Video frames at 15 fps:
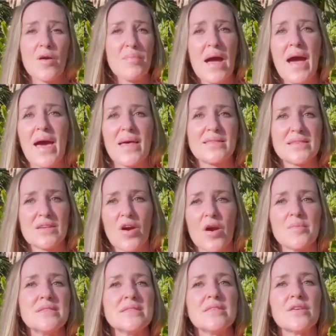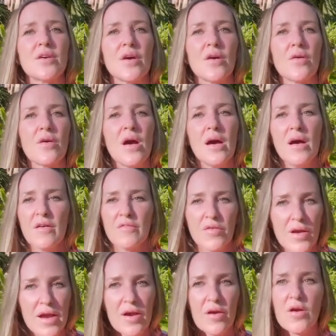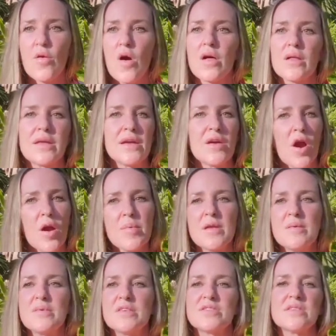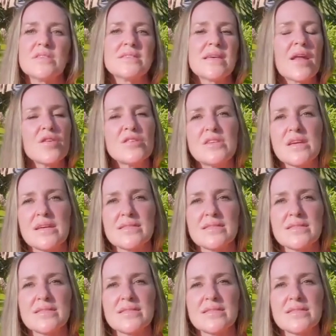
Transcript: our path to carbon zero for air quality, carbon emissions, energy